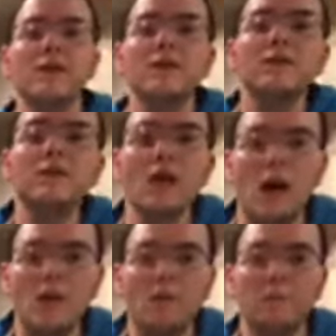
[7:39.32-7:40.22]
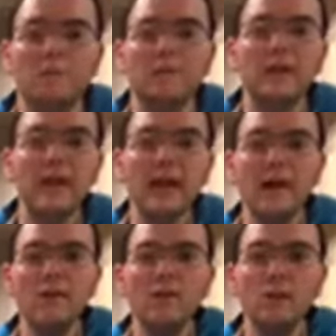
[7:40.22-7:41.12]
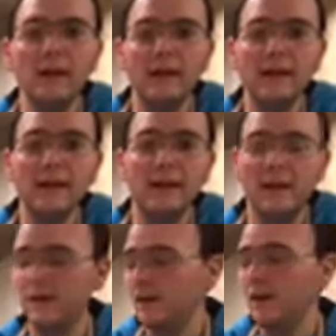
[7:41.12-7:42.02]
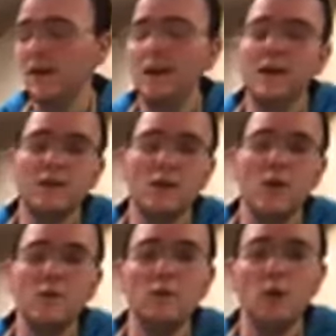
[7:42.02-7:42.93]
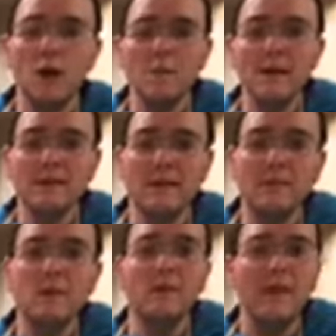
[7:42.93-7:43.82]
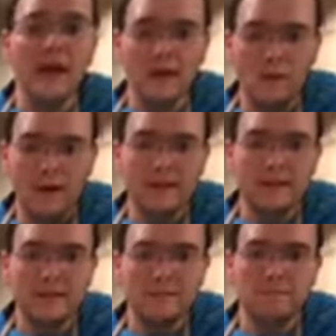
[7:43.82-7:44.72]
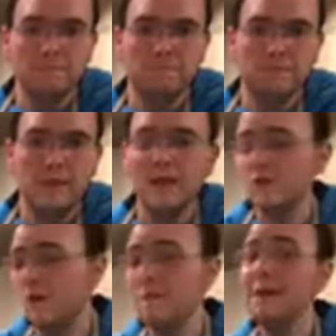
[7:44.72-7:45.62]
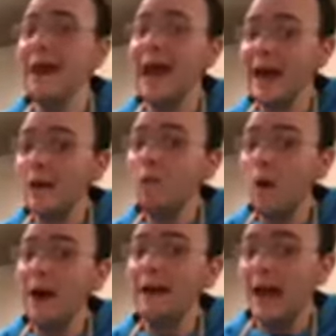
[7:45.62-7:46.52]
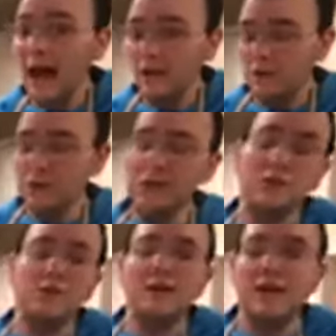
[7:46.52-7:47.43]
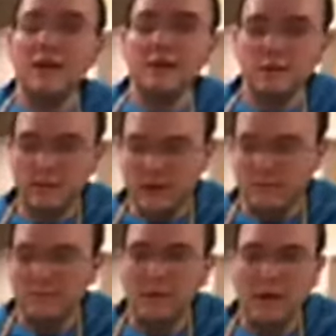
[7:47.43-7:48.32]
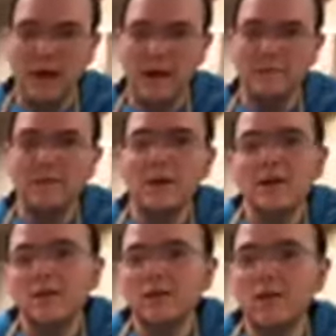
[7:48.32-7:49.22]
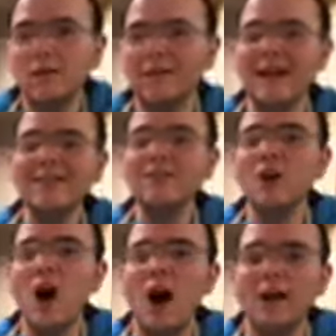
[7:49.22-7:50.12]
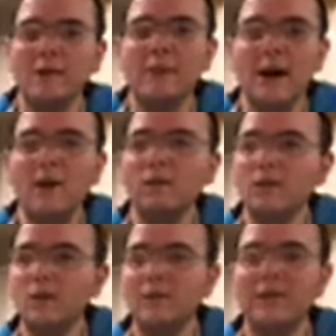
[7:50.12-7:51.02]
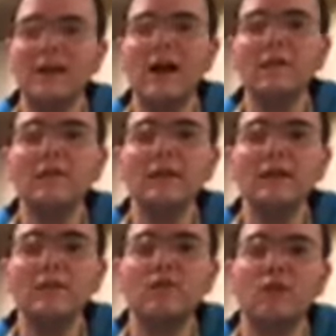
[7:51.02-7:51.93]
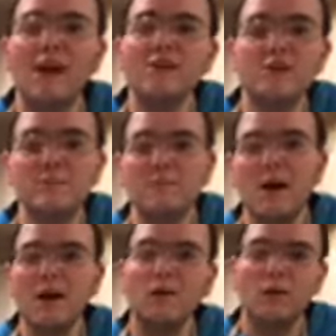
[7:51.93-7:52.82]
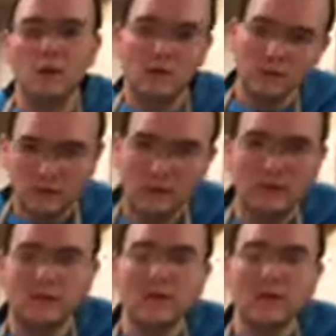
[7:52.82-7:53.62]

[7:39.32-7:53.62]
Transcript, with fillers: So, if we, so if you want to make something with egg whites, and you have an egg white allergy and you can't use it, okay? So let's talk about those lovely French macarons.